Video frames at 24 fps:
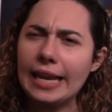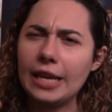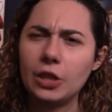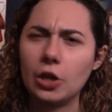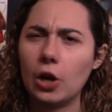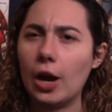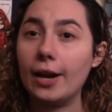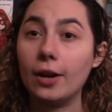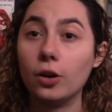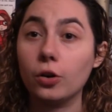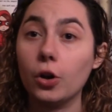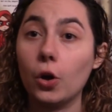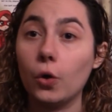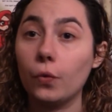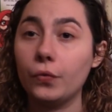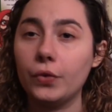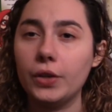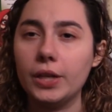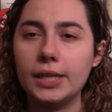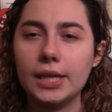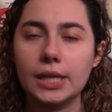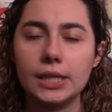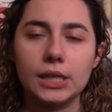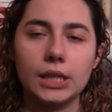Either I don't know if
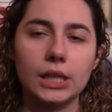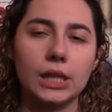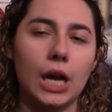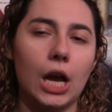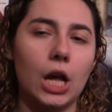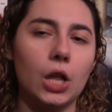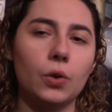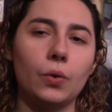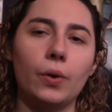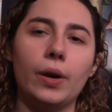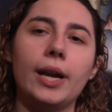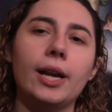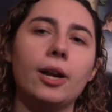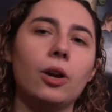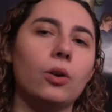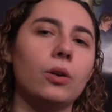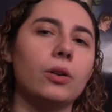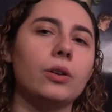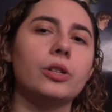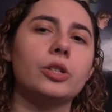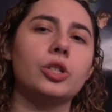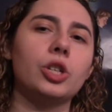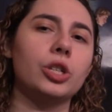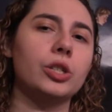he does the coloring
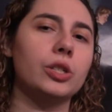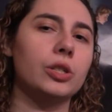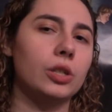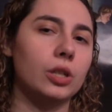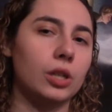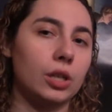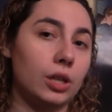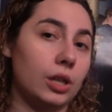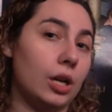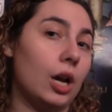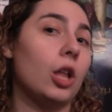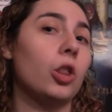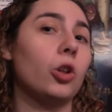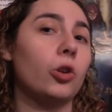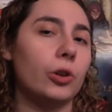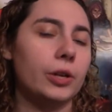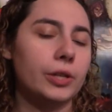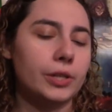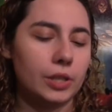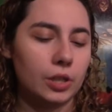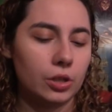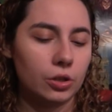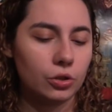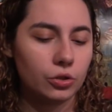or it's just the
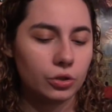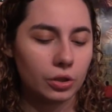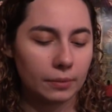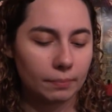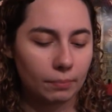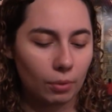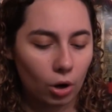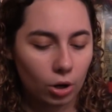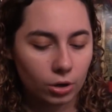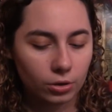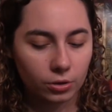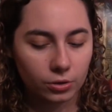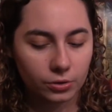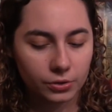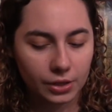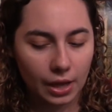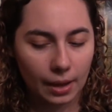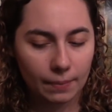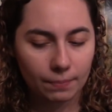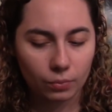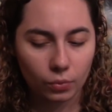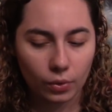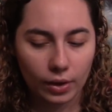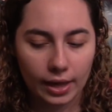colorist he usually partners
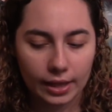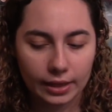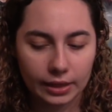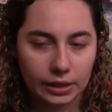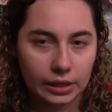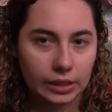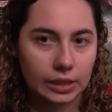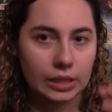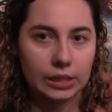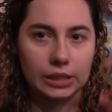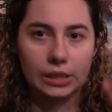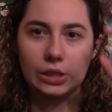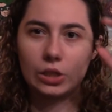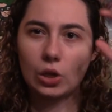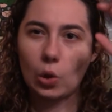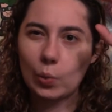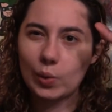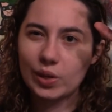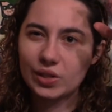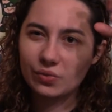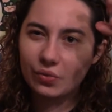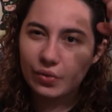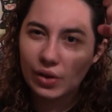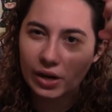up with, just is
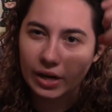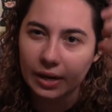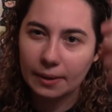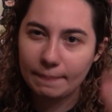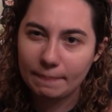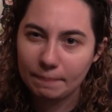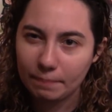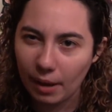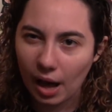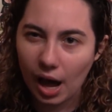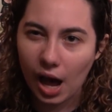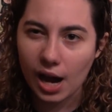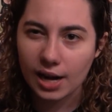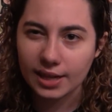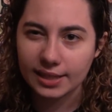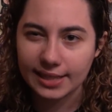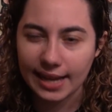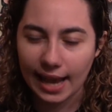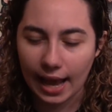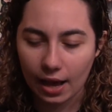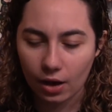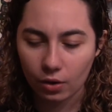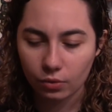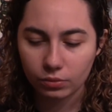always very bogged
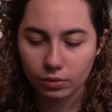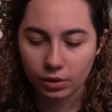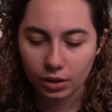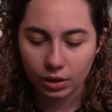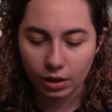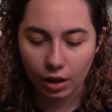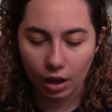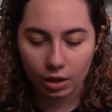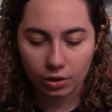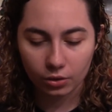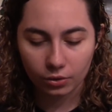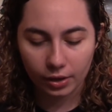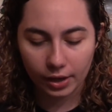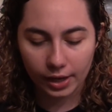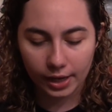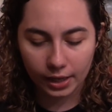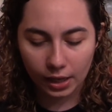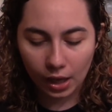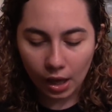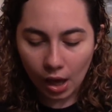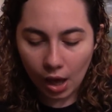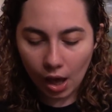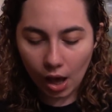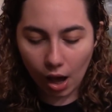down, the
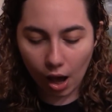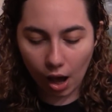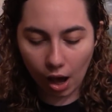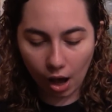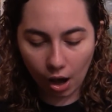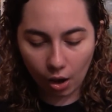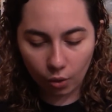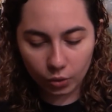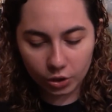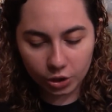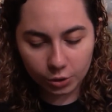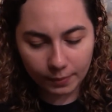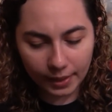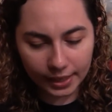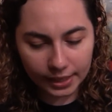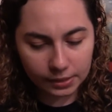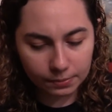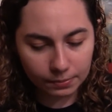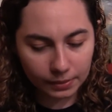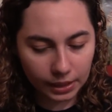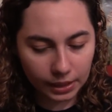coloring, uh, which makes